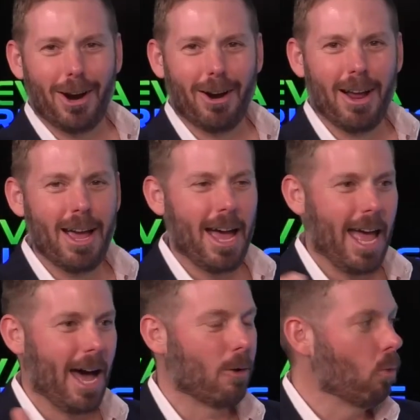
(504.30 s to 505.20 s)
there,
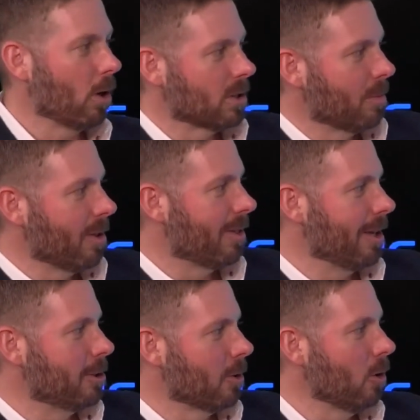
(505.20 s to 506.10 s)
and what are some of the
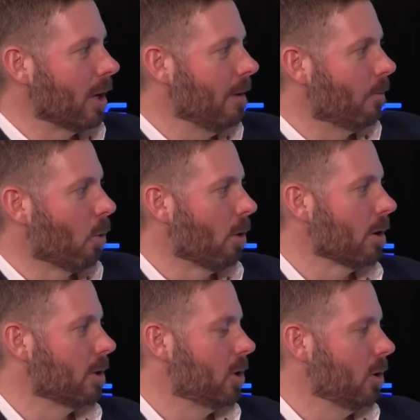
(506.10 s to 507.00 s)
things you're looking
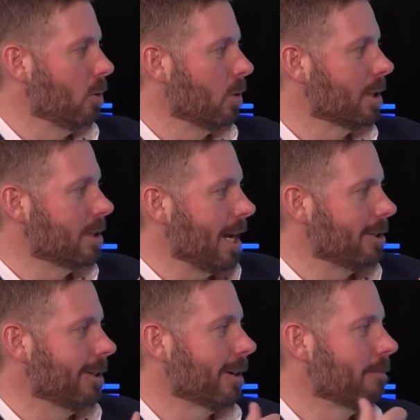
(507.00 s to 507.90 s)
forward to this
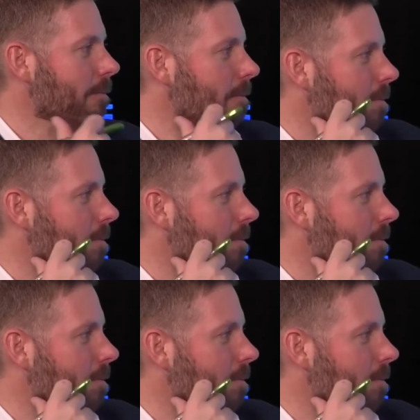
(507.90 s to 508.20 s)
next year?